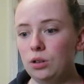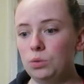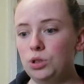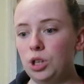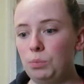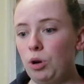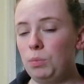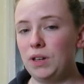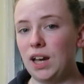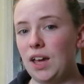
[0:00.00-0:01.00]
which I'll
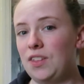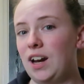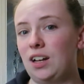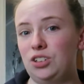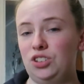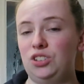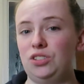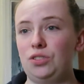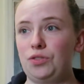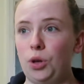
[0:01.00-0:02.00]
probably get in the next
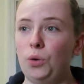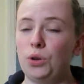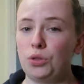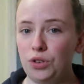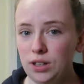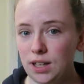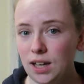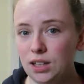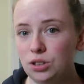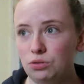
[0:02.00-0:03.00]
2 to 3
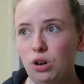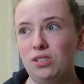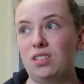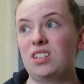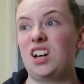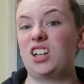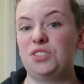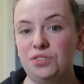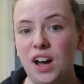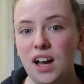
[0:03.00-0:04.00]
days rather than the next
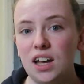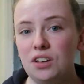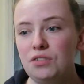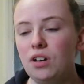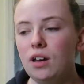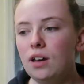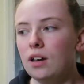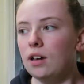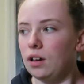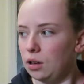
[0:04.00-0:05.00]
5.
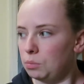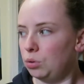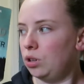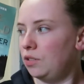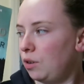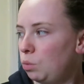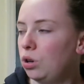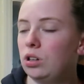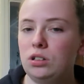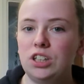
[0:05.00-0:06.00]
But if I
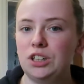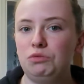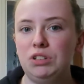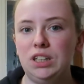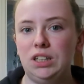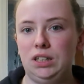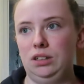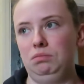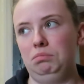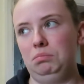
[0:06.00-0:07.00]
were to read
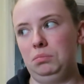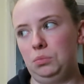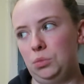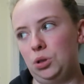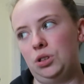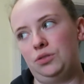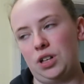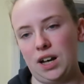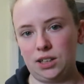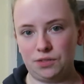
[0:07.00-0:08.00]
for
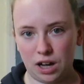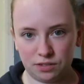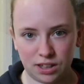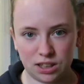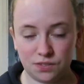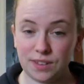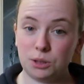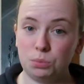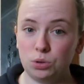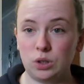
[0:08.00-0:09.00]
the next 5 days of
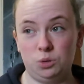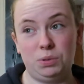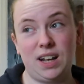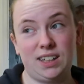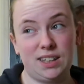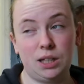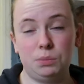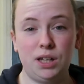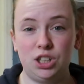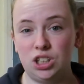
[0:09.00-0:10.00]
this book, it would be like 10
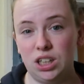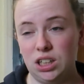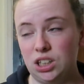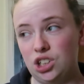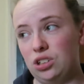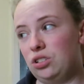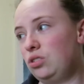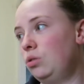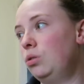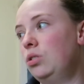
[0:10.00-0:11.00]
pages each,
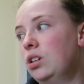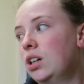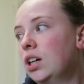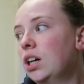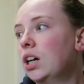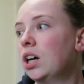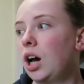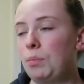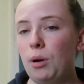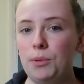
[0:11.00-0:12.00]
so
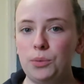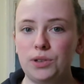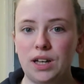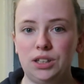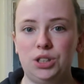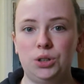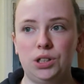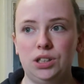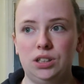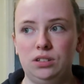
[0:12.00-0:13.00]
I probably will get
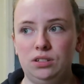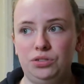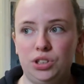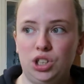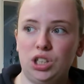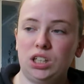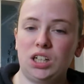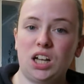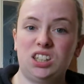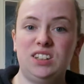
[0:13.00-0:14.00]
to finish this the
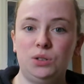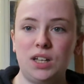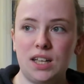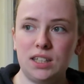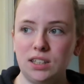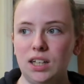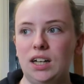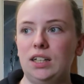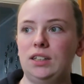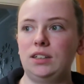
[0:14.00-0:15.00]
next 2 days.
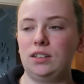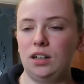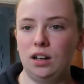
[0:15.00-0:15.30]
And